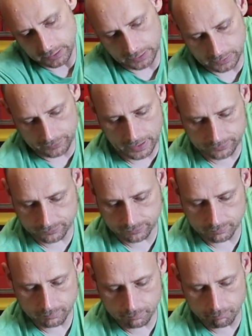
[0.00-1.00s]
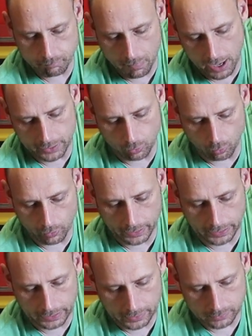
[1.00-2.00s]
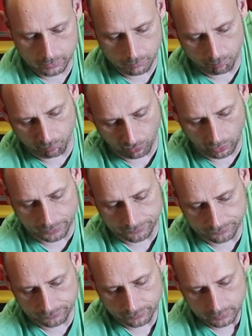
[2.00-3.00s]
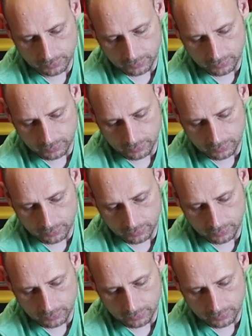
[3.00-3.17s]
and that's my whole hand plus.